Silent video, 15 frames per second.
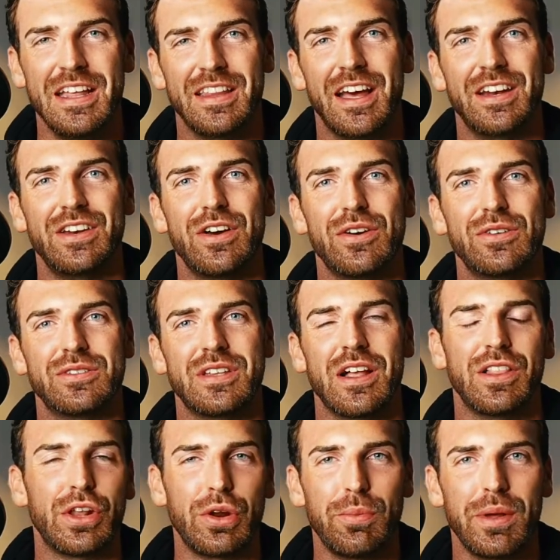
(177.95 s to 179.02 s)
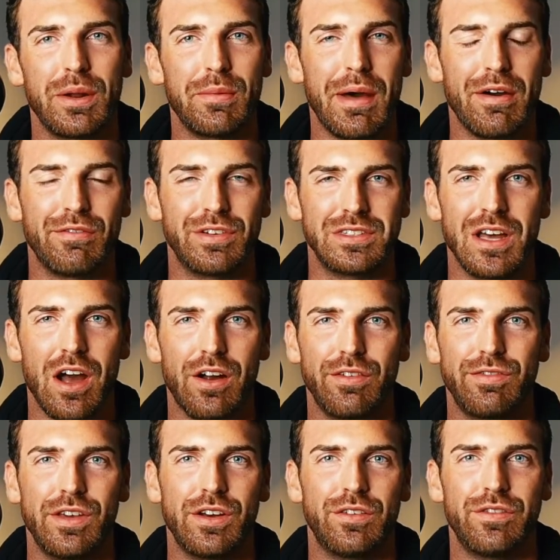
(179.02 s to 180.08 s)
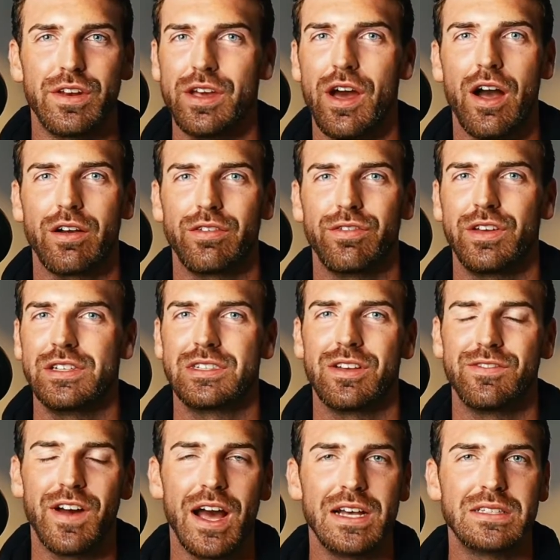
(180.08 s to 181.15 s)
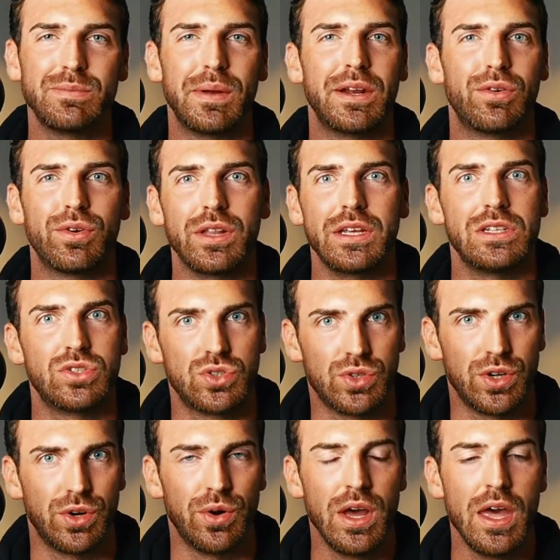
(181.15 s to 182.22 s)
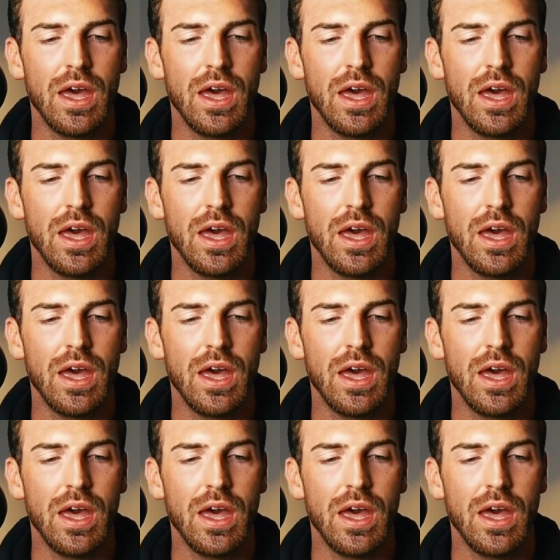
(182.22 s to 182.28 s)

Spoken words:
that knows a little bit about photography or videography's advice, but it really is true.